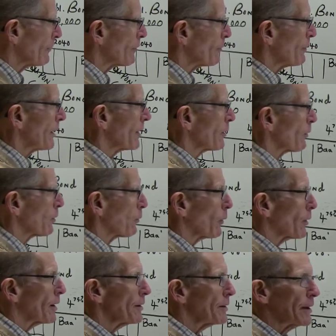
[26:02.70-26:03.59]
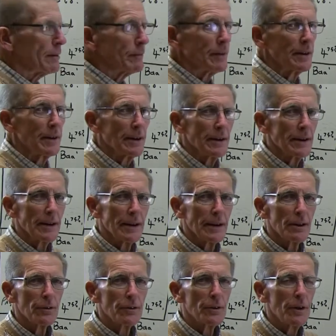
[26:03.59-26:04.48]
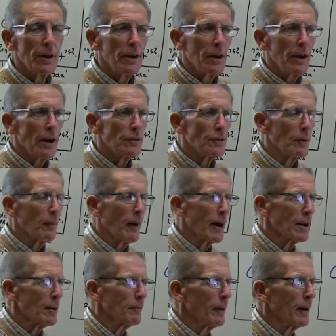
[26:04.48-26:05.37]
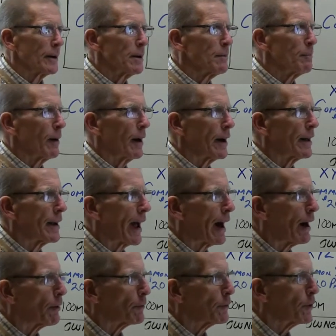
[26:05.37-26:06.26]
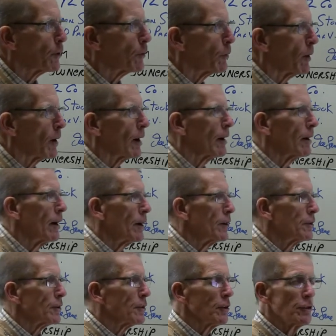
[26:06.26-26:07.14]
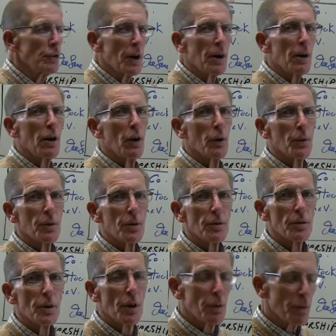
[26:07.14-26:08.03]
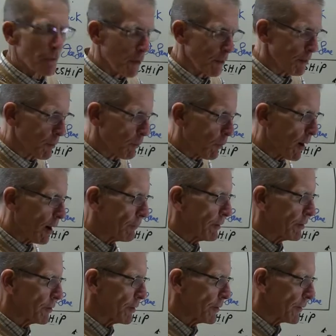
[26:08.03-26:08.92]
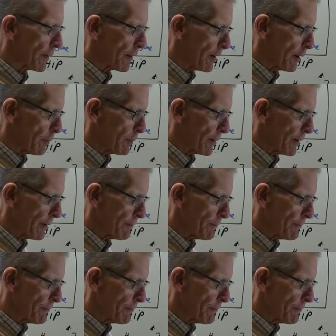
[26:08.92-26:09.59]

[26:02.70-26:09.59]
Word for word: familiar with what a dividend is. It's amount of money paid out to, to the shareholders from the profits of the company.